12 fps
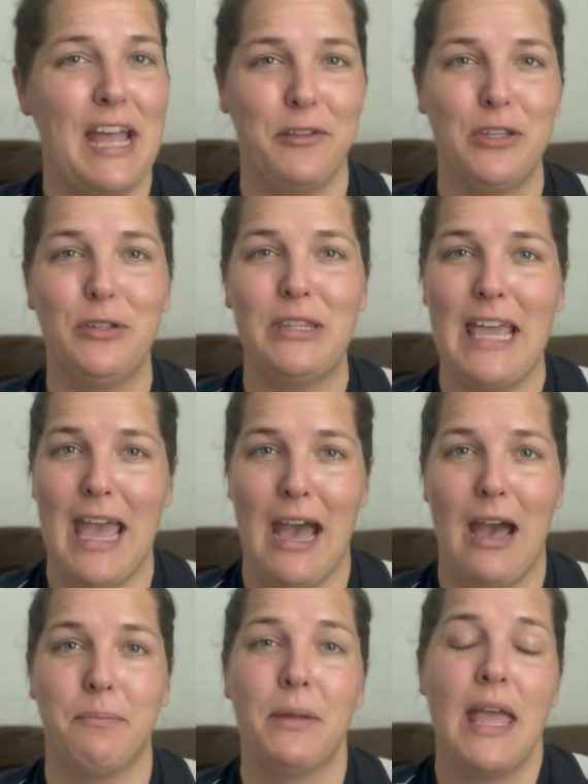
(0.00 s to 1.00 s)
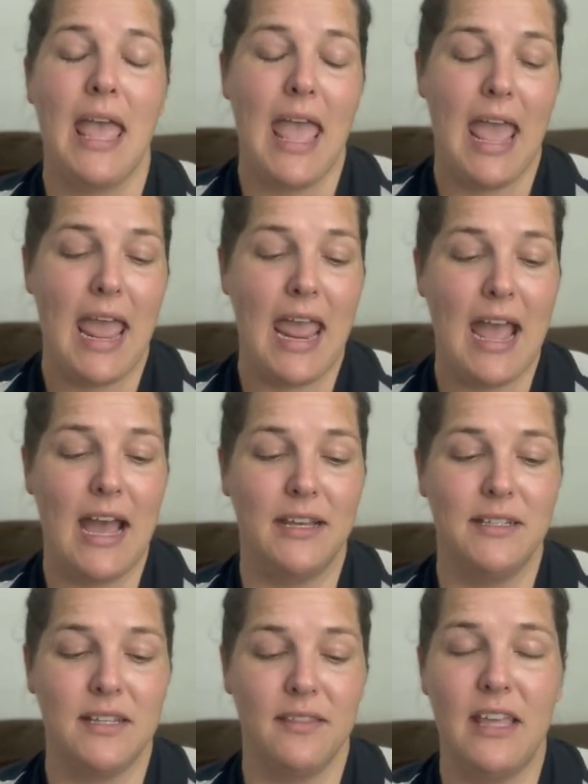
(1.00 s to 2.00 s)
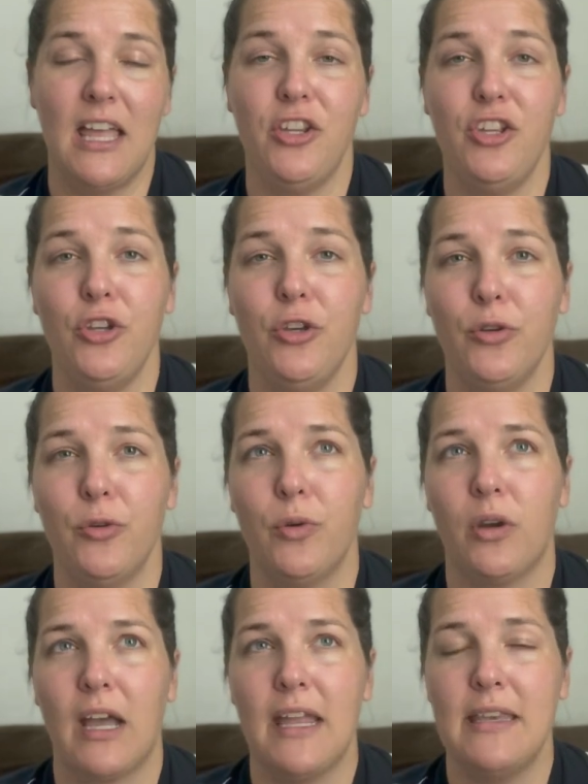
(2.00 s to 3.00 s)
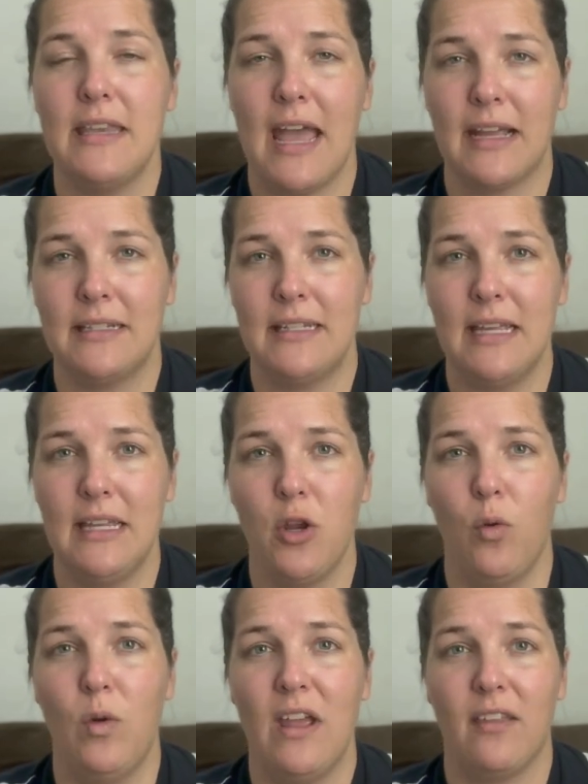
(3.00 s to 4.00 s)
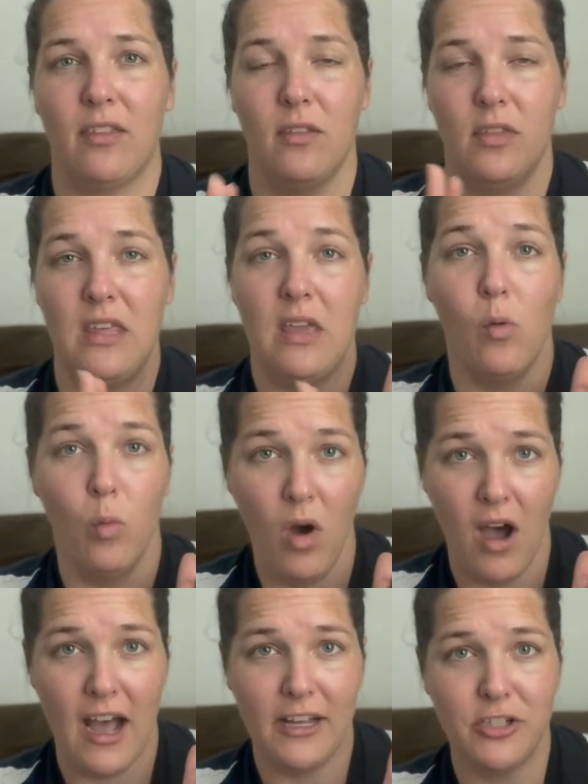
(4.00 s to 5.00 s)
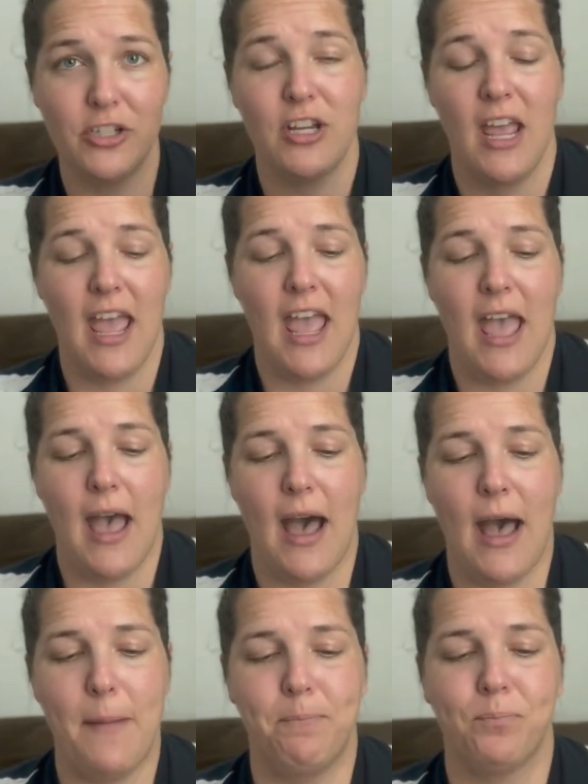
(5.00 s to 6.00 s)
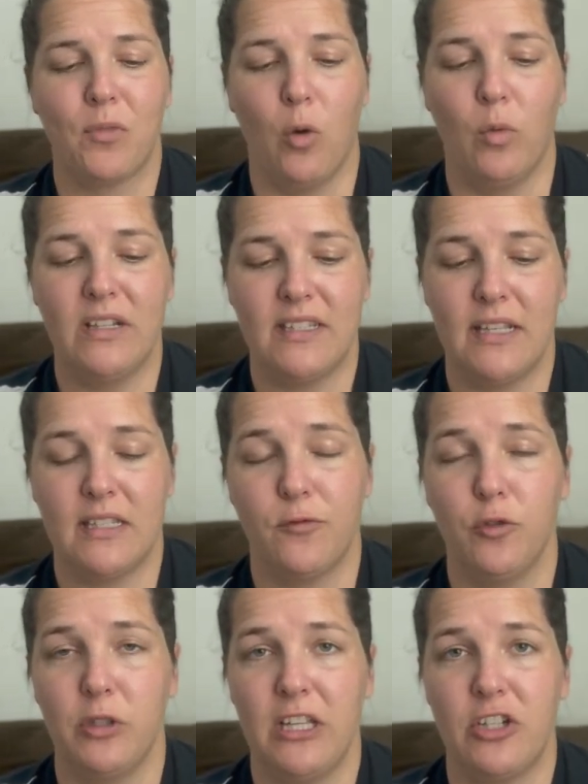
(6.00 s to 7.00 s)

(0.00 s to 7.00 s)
download the app and then you connect it with the watch um, once it's fully